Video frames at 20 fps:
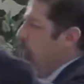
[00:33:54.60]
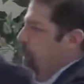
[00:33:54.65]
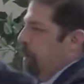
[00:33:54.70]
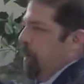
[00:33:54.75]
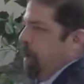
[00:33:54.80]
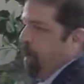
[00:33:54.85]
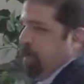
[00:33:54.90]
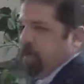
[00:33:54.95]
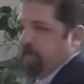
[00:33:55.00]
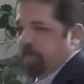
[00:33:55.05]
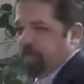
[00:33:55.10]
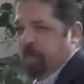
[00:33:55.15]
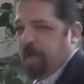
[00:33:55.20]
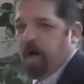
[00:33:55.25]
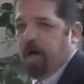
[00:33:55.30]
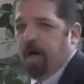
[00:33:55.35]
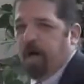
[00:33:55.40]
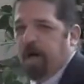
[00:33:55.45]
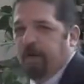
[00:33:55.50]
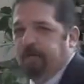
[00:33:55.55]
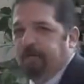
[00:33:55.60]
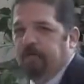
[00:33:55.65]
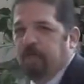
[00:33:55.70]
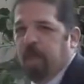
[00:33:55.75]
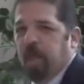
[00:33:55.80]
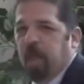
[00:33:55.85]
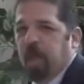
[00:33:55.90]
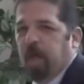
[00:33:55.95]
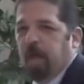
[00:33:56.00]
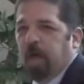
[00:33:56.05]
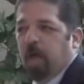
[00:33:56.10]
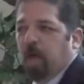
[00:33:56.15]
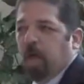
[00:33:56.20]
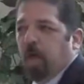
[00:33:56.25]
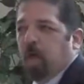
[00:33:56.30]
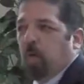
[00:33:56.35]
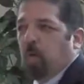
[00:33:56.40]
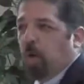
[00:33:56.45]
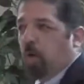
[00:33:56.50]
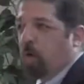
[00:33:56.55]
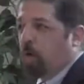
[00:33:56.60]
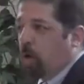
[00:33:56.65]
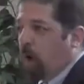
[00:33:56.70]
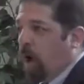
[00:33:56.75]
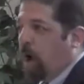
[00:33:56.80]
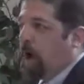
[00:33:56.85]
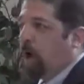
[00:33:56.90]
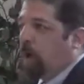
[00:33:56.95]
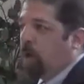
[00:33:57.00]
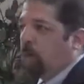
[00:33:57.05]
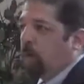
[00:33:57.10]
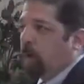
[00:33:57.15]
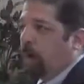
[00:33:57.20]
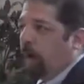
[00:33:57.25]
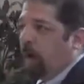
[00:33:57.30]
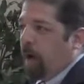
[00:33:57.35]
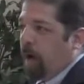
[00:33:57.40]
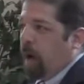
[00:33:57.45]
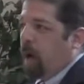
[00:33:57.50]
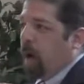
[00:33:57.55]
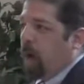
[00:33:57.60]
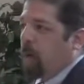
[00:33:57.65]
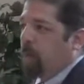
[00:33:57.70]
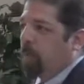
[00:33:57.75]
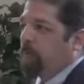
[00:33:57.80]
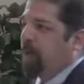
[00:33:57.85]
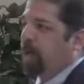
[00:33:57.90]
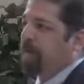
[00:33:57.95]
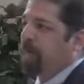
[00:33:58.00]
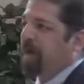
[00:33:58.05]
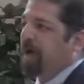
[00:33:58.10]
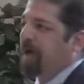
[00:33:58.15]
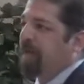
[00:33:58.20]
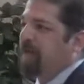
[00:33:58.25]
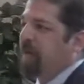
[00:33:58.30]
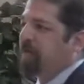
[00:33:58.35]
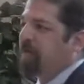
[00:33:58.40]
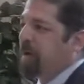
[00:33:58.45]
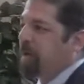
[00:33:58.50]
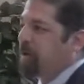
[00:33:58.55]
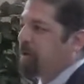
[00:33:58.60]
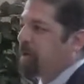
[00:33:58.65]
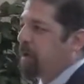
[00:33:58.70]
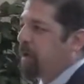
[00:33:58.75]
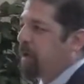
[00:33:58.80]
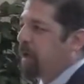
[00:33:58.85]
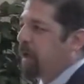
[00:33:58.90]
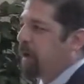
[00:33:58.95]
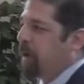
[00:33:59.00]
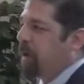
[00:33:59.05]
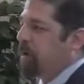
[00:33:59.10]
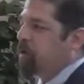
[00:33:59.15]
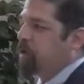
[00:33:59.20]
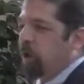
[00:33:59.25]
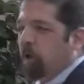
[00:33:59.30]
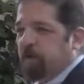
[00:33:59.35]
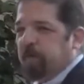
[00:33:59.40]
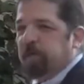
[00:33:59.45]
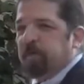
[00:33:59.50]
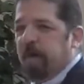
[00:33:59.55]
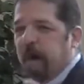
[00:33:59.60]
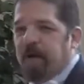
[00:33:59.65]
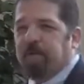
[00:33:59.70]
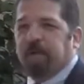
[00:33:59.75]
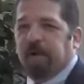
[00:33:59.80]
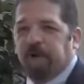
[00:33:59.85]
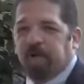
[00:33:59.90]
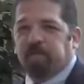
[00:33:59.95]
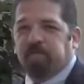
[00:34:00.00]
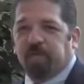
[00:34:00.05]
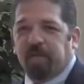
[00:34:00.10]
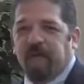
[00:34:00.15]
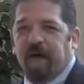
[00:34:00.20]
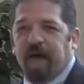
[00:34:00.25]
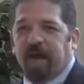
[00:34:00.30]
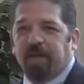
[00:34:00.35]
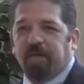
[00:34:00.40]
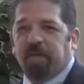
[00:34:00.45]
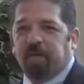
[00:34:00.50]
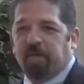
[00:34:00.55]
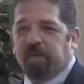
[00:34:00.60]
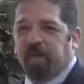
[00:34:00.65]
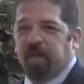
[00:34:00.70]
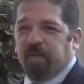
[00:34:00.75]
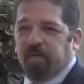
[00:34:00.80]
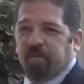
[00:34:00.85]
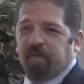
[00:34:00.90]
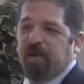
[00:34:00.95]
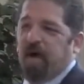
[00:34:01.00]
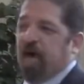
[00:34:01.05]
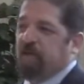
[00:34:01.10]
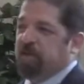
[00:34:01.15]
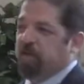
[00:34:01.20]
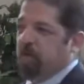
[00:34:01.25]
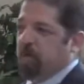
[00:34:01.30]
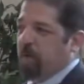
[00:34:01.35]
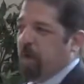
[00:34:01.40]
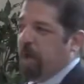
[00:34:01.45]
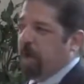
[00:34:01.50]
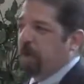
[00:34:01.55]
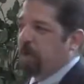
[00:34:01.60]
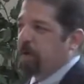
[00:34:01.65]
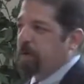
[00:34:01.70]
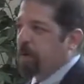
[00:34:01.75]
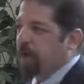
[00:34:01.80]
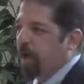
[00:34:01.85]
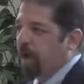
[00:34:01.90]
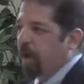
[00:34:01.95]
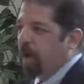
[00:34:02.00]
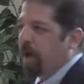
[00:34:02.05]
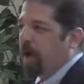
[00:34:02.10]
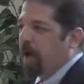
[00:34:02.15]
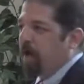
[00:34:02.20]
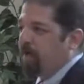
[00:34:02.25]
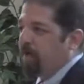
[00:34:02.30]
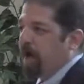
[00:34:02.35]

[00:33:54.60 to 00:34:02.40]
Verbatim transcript: periods of time. Well, you know, I hope, that there's a dearth of evidence for that in the fossil record. In